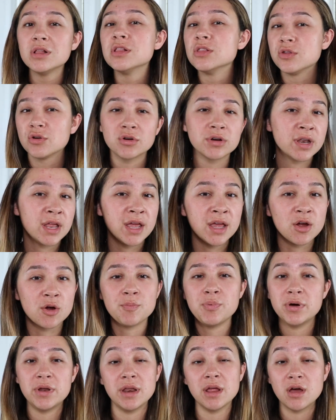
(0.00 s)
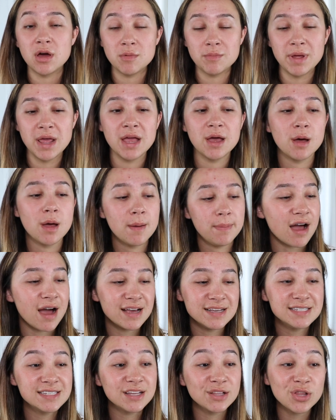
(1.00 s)
learning or putting on makeup. I
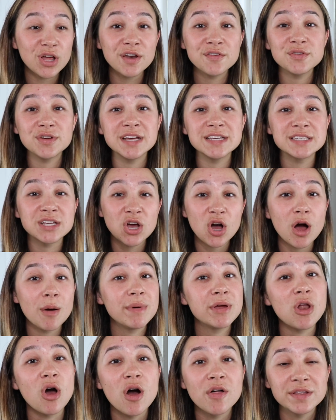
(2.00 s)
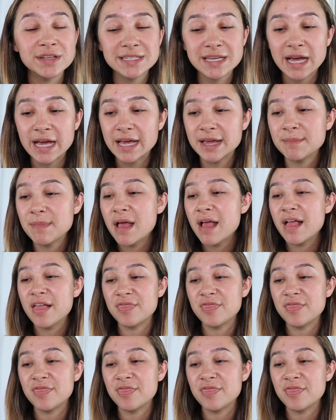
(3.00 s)
see a lot of you guys comment all the time